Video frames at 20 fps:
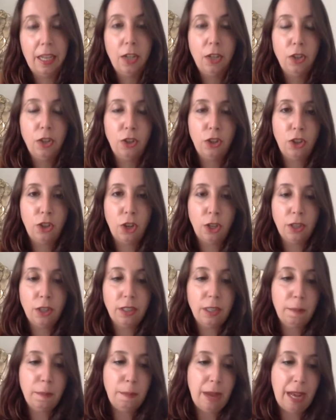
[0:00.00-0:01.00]
Start
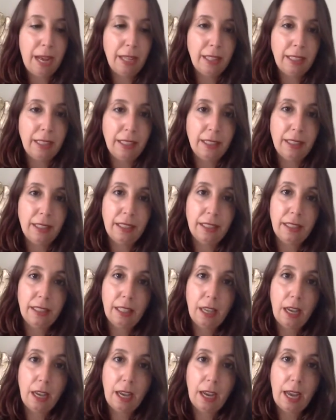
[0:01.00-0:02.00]
to balance
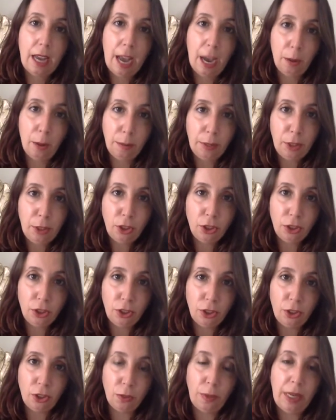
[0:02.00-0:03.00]
how much you're
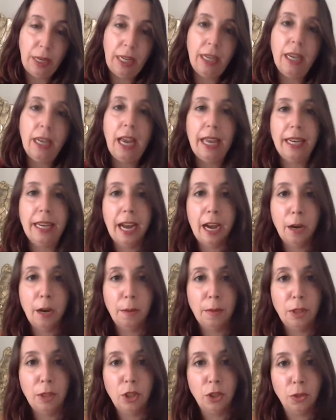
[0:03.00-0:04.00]
doing and how
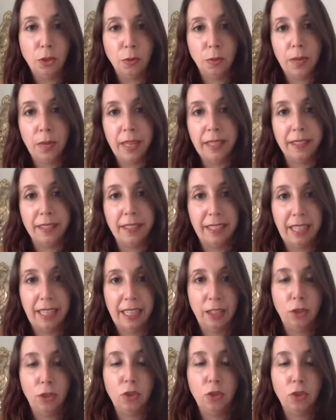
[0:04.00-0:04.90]
much you're resting.